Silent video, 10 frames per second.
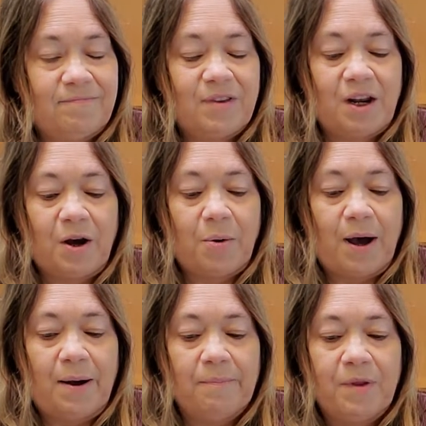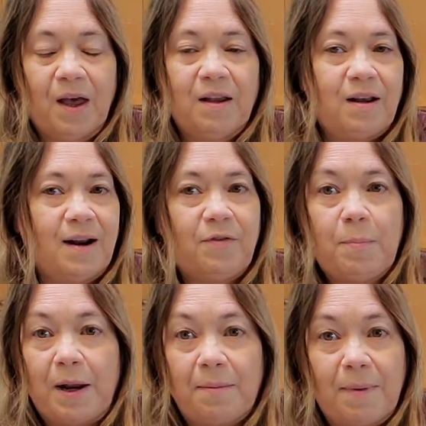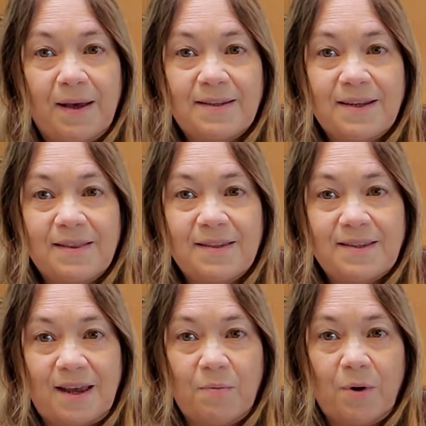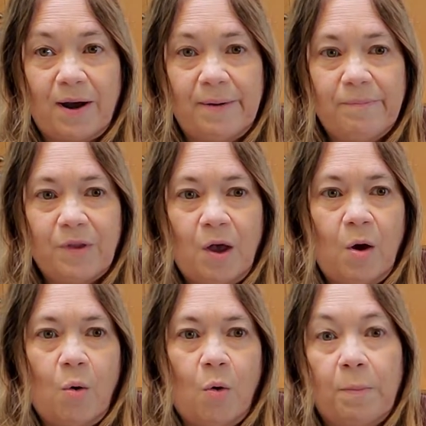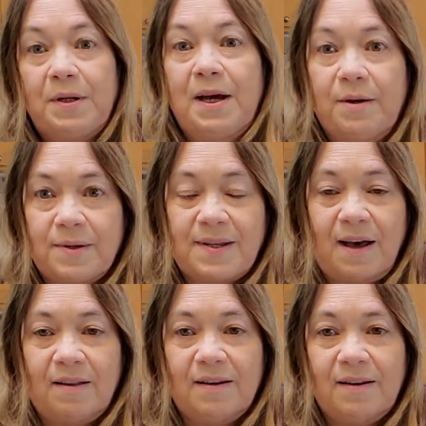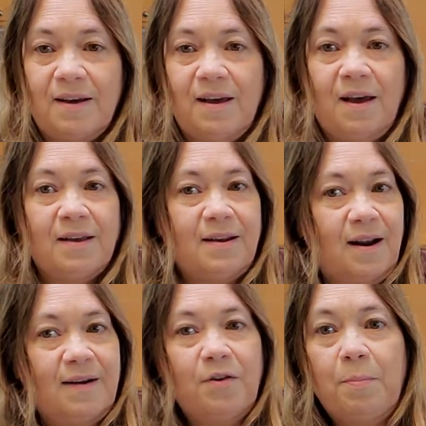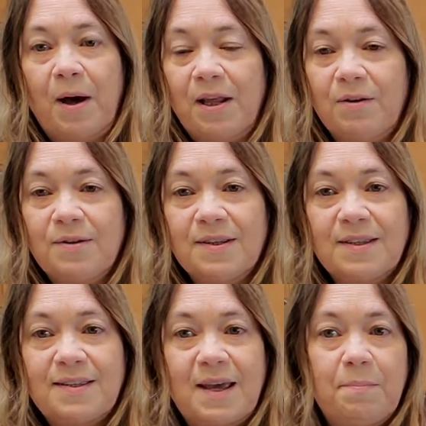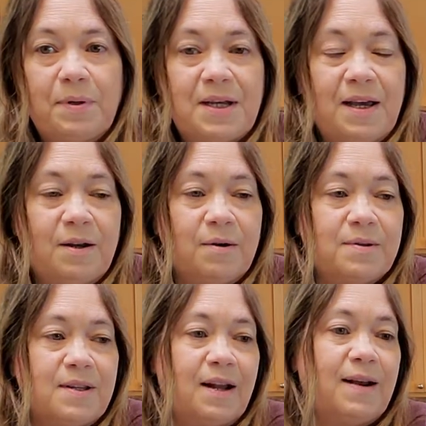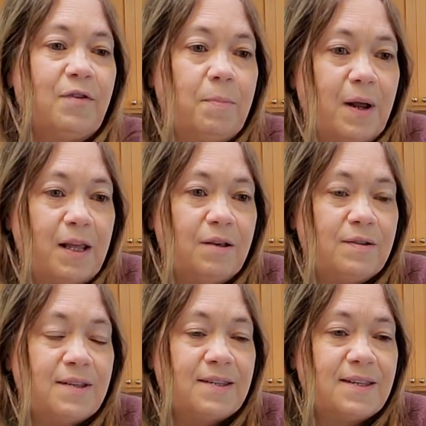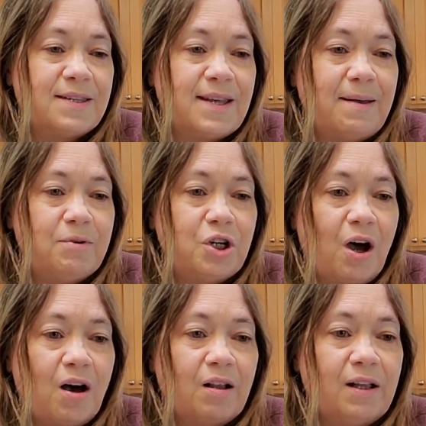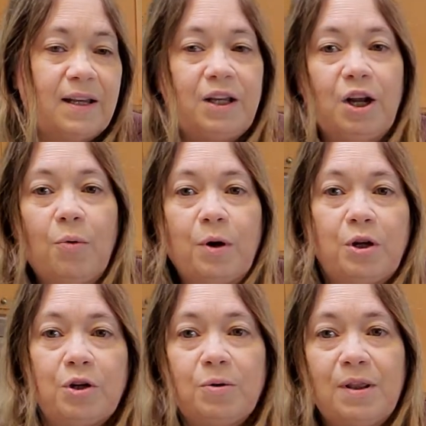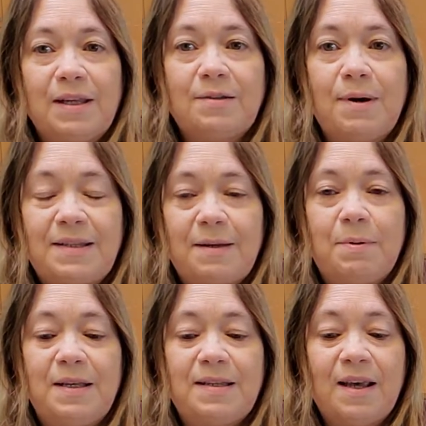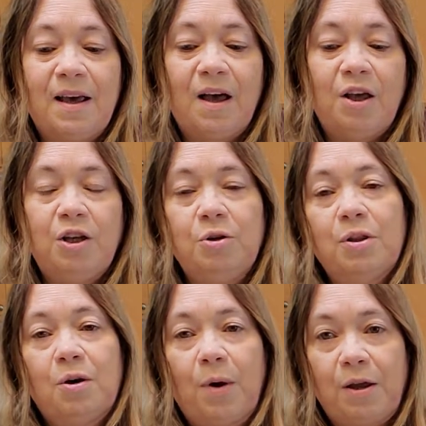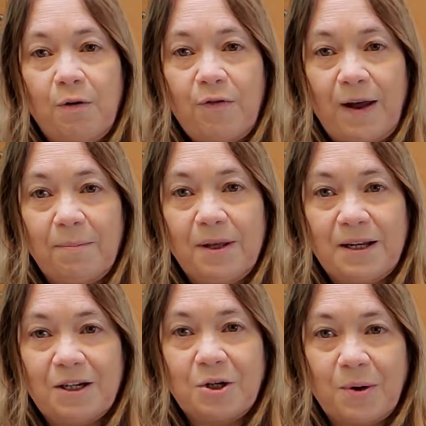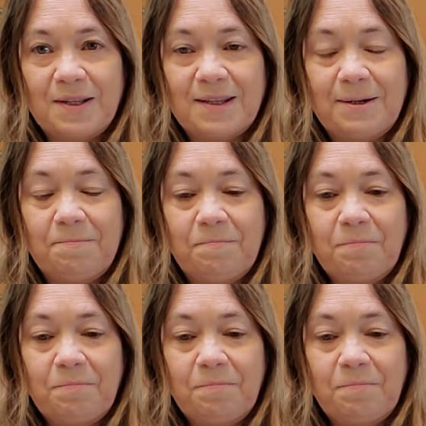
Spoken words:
Not everybody makes it the same way, or potato salad. Not everybody uses the same potatoes. Not everybody uses the same chocolate. When you're doing these recipes, you do it the way your family enjoys it,